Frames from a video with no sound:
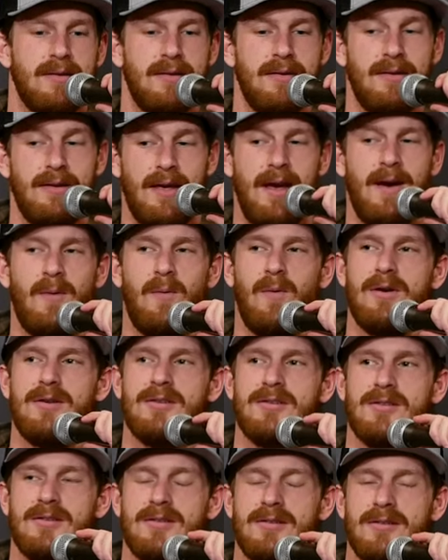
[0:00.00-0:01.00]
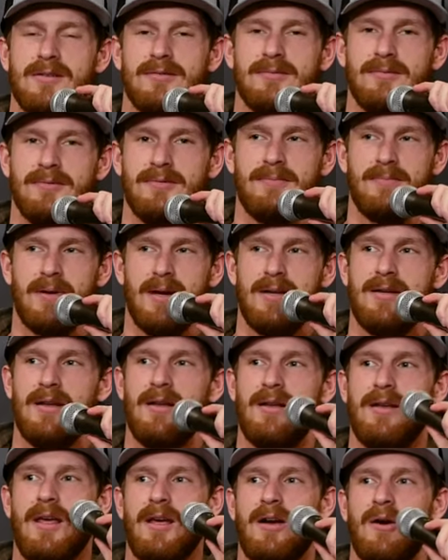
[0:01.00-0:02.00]
Yeah, it was, but it
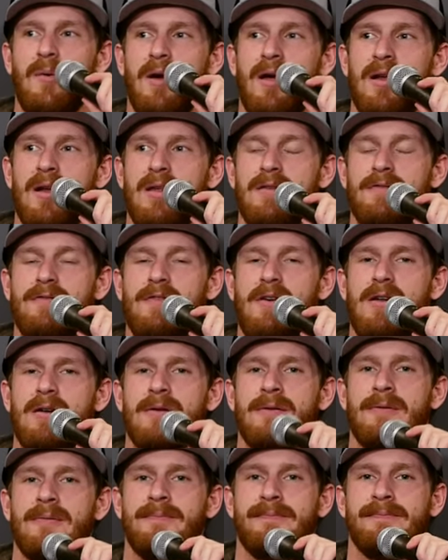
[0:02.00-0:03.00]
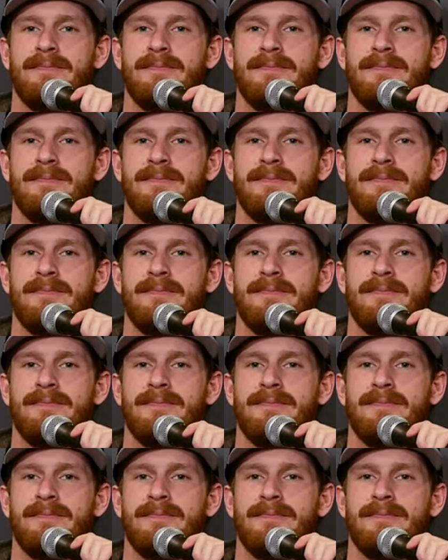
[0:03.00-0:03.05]
didn't take away any of the fun.